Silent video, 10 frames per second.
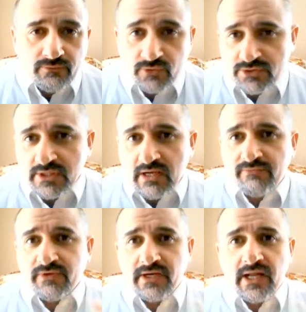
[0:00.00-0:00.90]
First
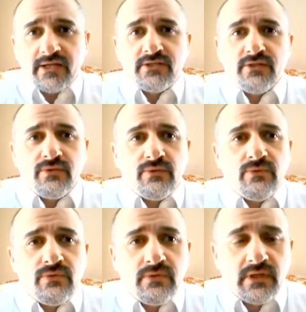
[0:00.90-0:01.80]
off, I'd like
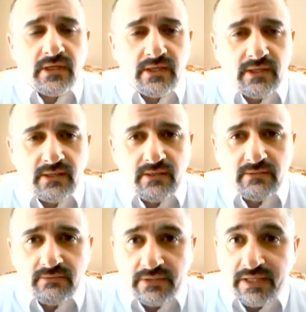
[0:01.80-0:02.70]
to
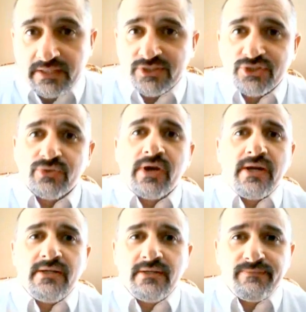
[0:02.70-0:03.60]
get
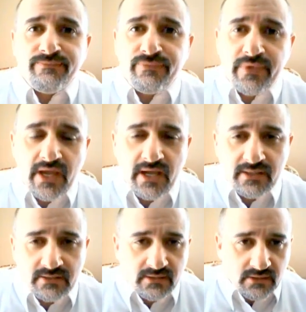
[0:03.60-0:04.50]
straight
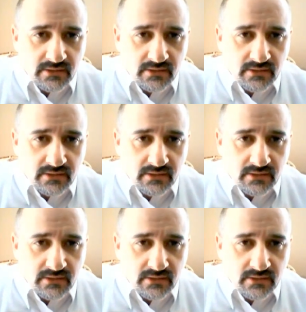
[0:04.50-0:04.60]
that